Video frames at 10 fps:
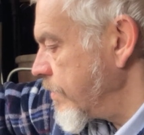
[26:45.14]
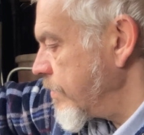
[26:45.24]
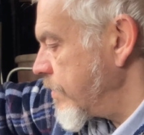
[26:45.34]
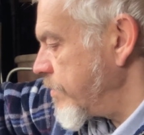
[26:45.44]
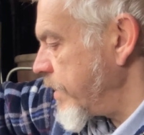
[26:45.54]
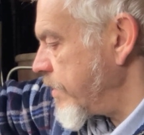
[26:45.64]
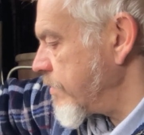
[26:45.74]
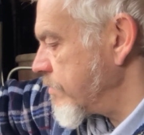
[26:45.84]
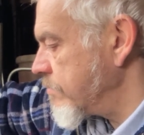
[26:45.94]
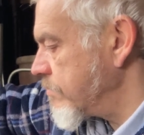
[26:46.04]
with
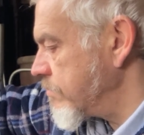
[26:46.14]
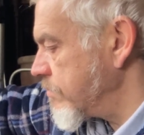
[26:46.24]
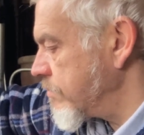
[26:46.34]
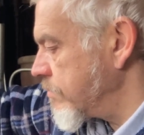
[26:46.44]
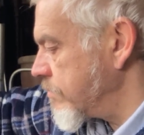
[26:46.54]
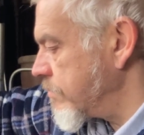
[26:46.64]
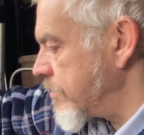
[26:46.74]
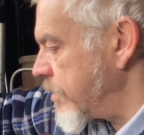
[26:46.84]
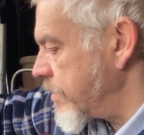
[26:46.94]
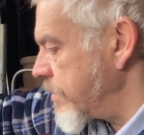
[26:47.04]
about,
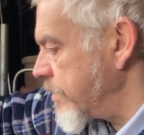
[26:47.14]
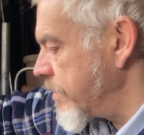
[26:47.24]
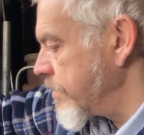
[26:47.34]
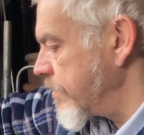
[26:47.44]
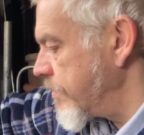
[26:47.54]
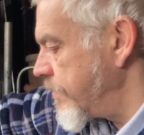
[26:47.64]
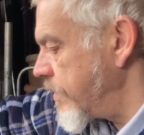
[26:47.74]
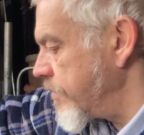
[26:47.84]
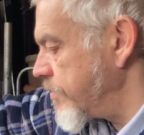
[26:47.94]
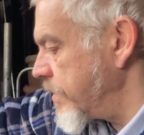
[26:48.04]
I don't know,
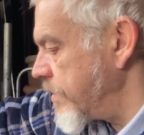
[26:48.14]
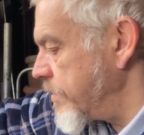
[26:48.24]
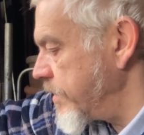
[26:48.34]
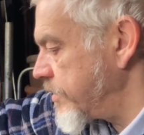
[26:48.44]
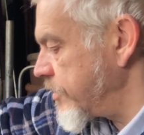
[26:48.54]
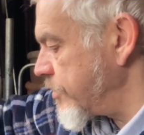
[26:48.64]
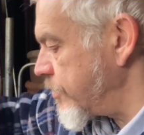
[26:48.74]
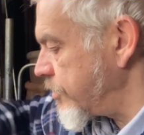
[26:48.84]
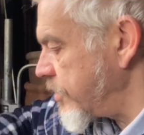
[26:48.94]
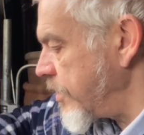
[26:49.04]
5mm
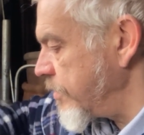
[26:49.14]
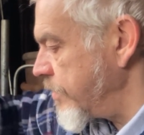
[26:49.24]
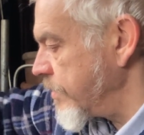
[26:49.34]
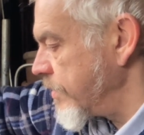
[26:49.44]
or so,